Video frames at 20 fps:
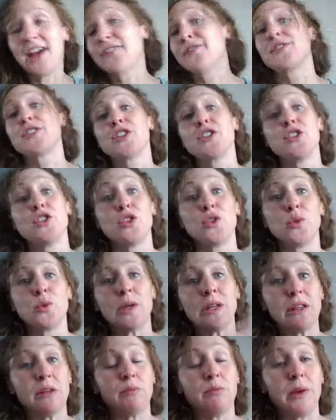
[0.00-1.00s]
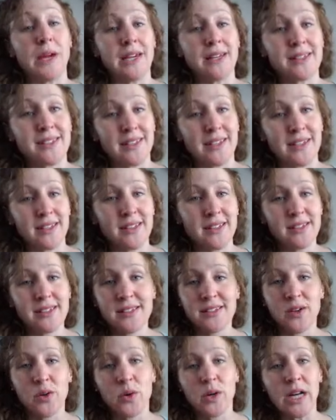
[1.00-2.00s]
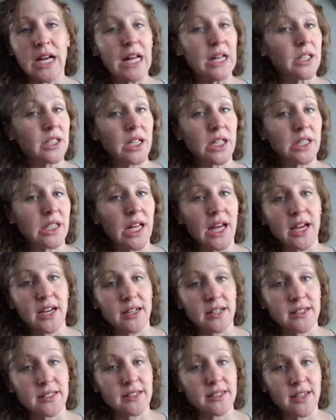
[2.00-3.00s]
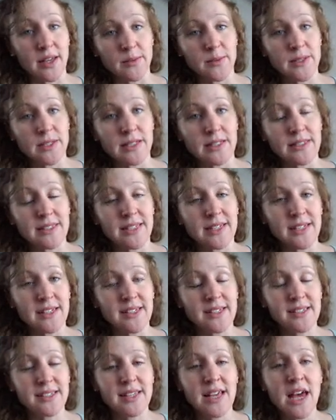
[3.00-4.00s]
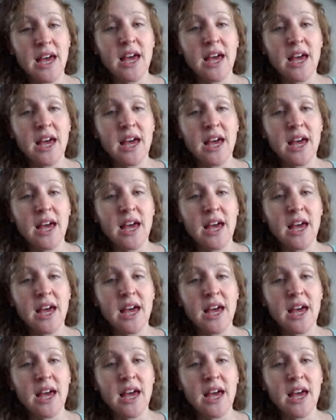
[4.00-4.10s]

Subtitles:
to do with bases or alkaline substances.